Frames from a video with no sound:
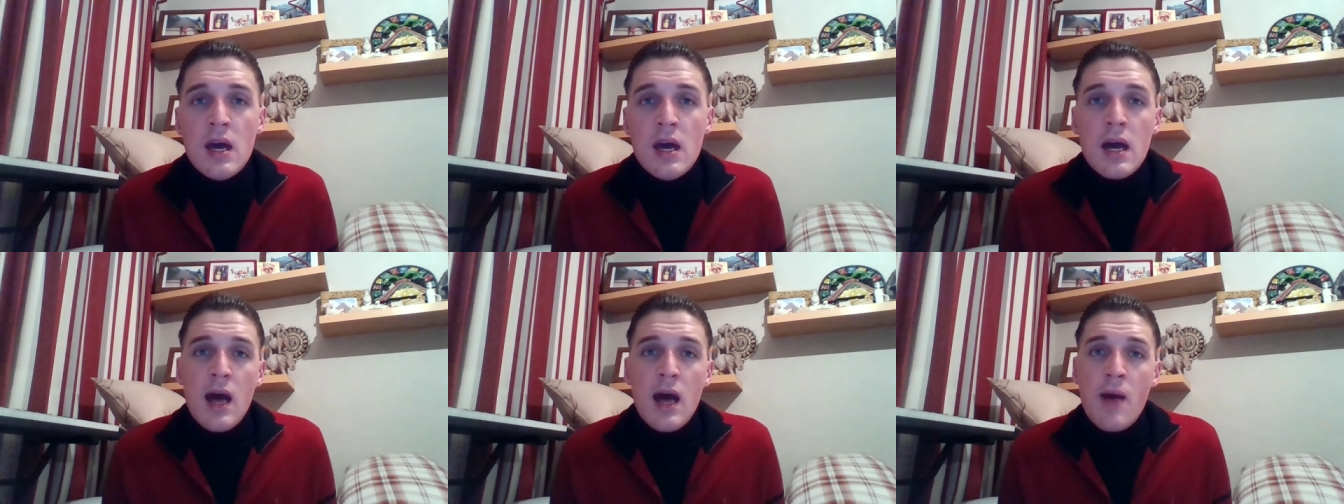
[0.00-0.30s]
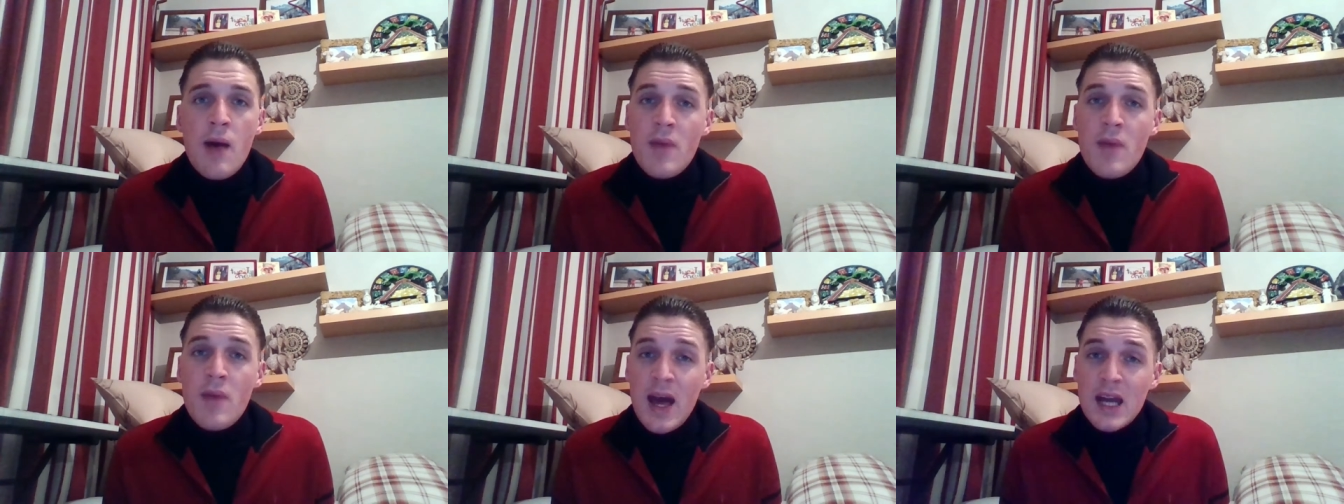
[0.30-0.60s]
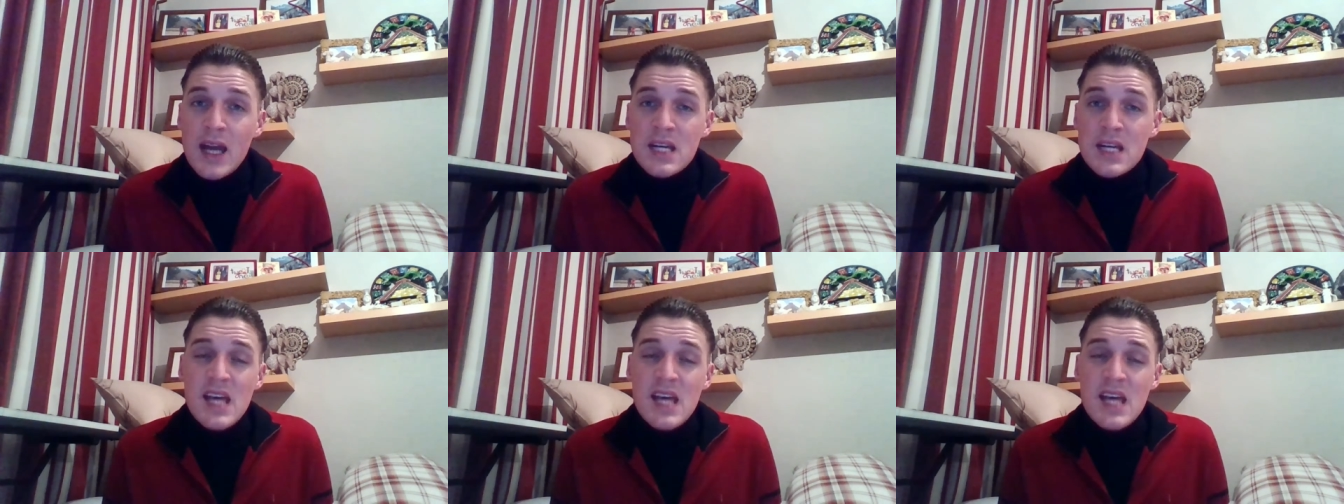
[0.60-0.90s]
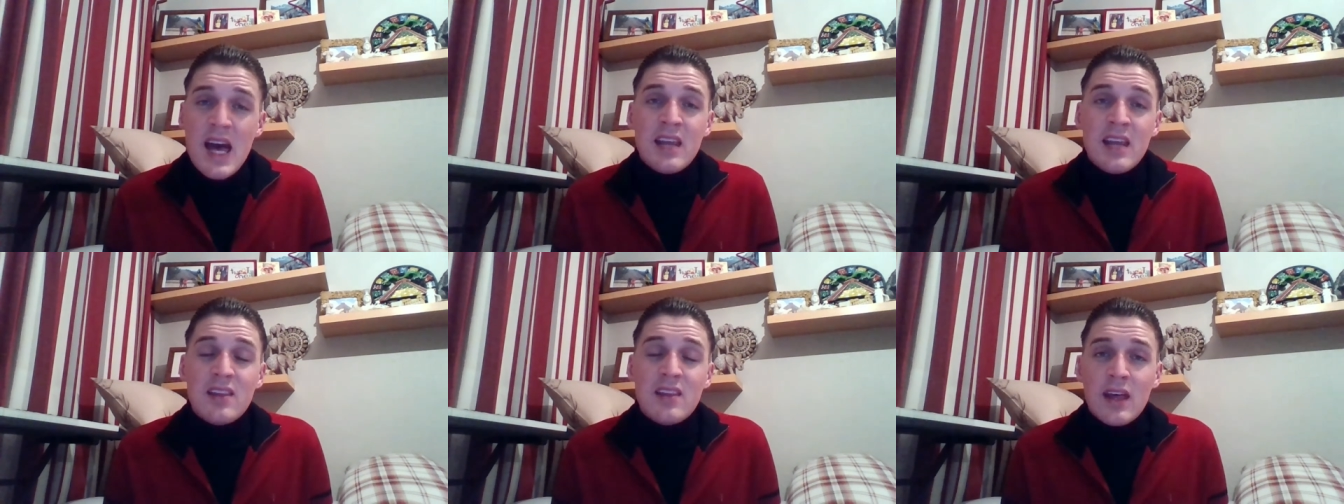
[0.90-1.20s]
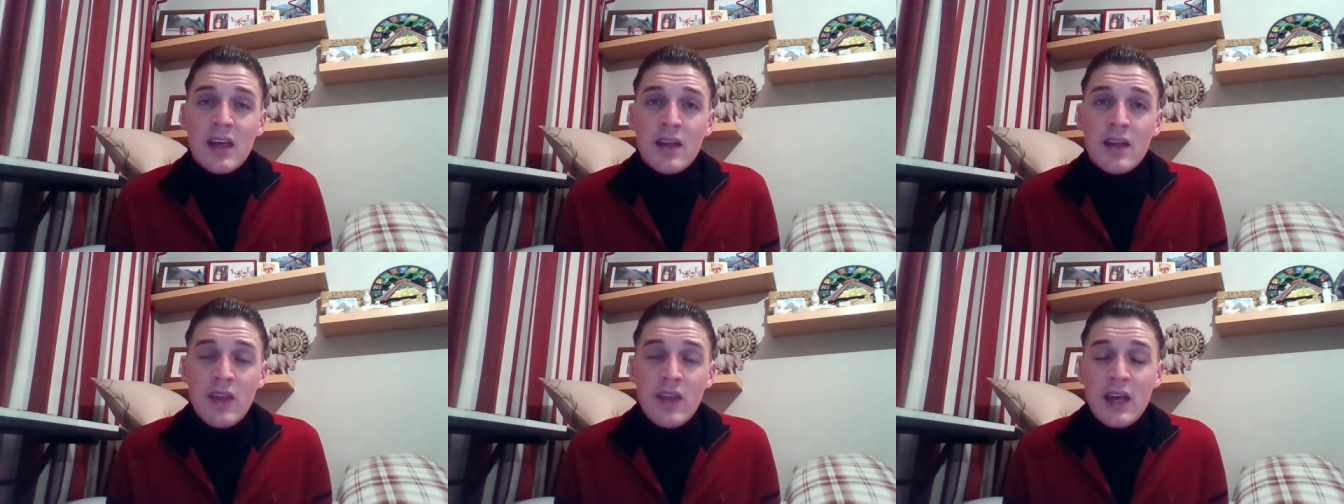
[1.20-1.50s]
Um, and
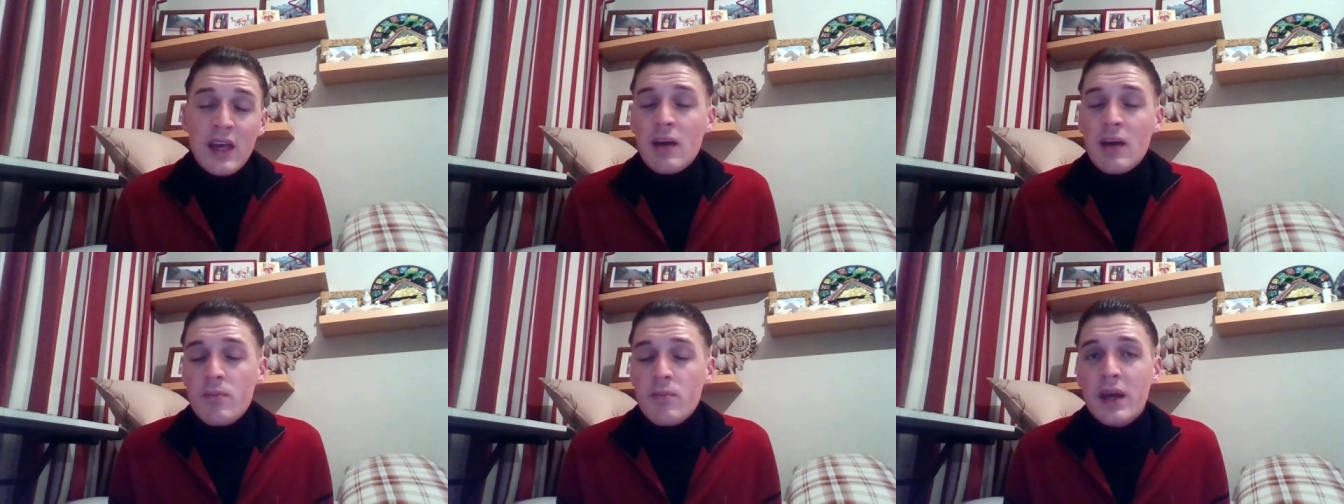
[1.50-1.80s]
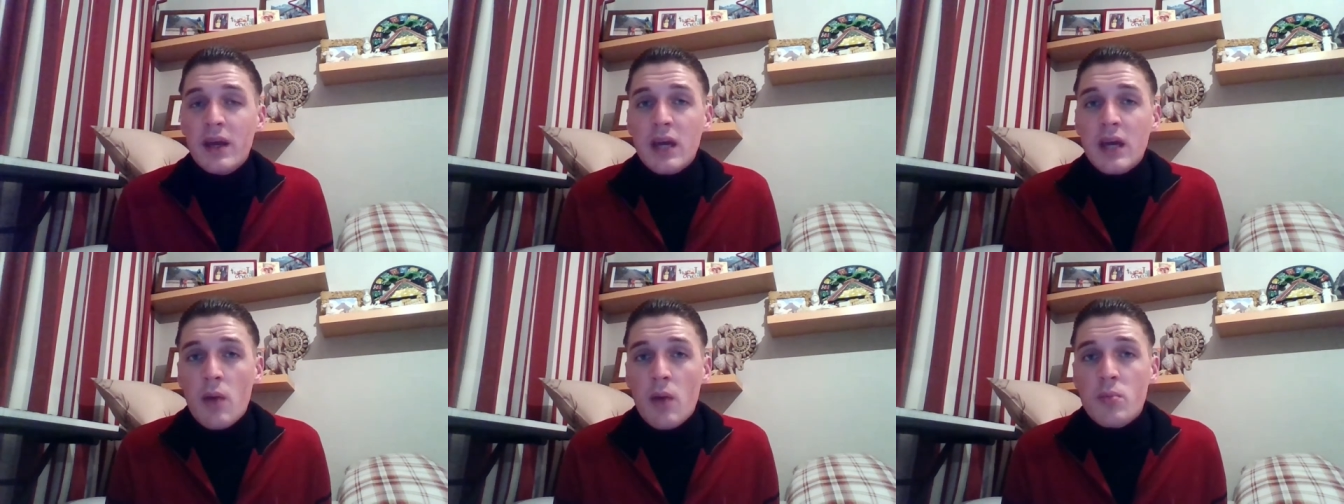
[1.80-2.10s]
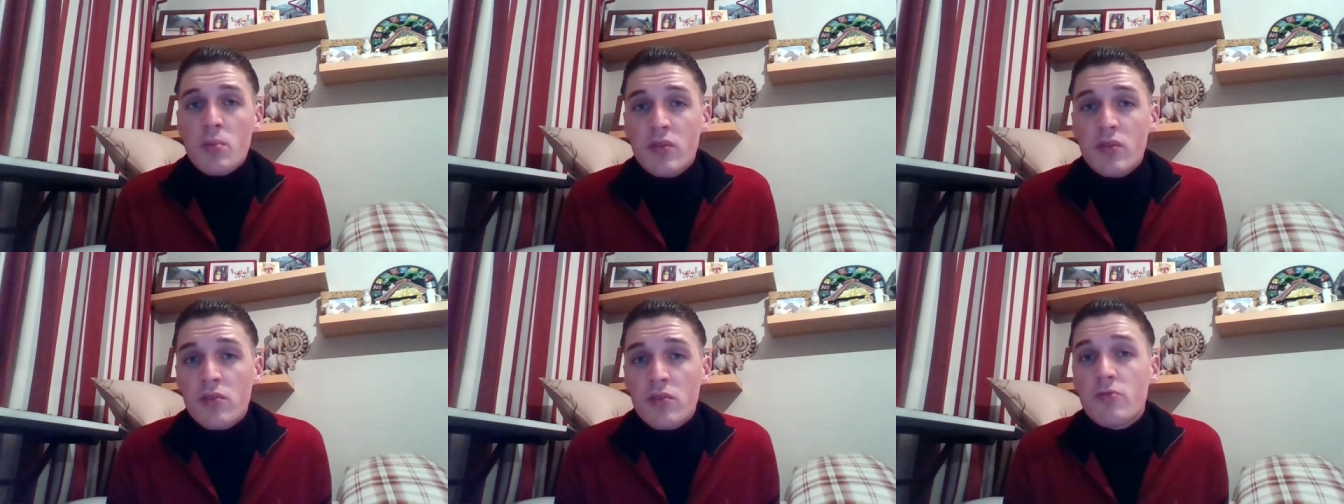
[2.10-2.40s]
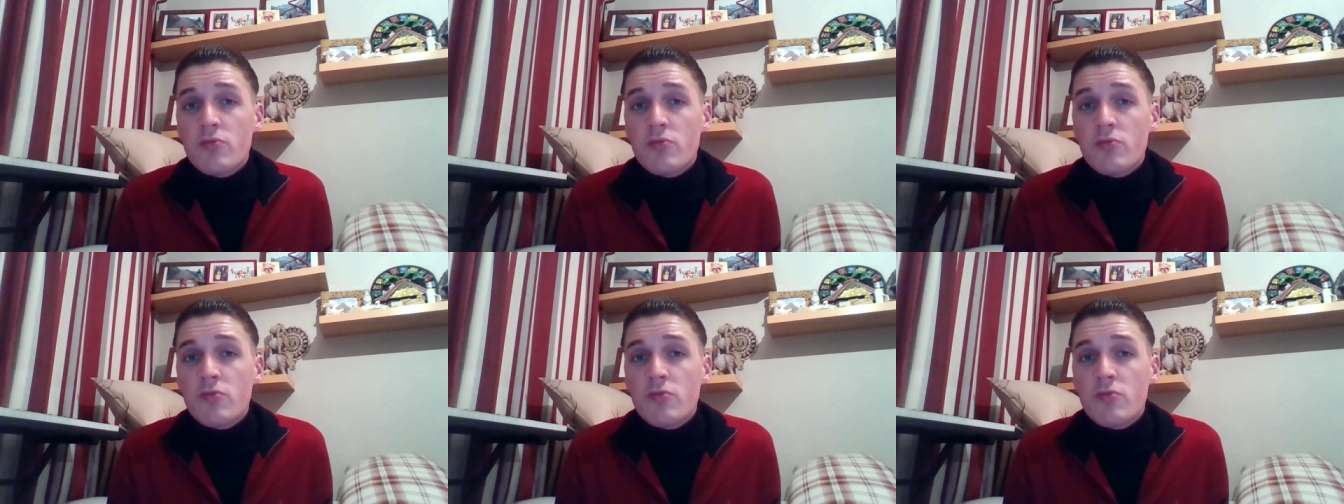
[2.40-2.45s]
anything they can pick up within